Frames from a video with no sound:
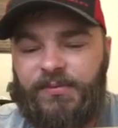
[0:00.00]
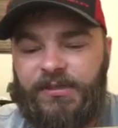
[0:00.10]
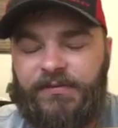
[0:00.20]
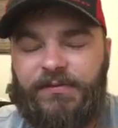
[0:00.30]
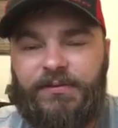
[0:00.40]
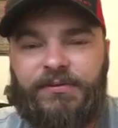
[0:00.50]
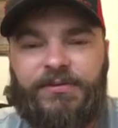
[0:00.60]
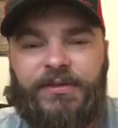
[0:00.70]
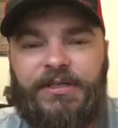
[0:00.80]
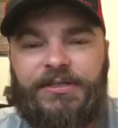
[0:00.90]
wonderful,
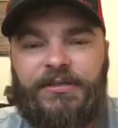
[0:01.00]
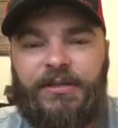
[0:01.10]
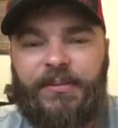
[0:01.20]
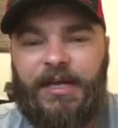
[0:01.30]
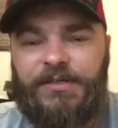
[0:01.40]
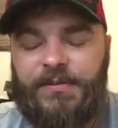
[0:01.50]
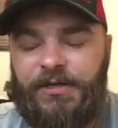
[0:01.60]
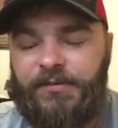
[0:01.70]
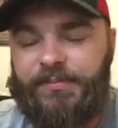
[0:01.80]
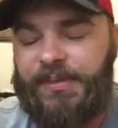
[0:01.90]
straight shooting matched
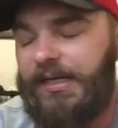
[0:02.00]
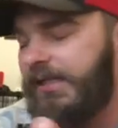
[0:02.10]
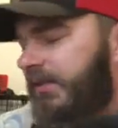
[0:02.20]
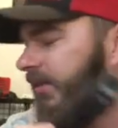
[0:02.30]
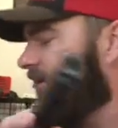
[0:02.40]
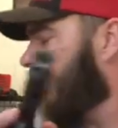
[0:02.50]
barrel, but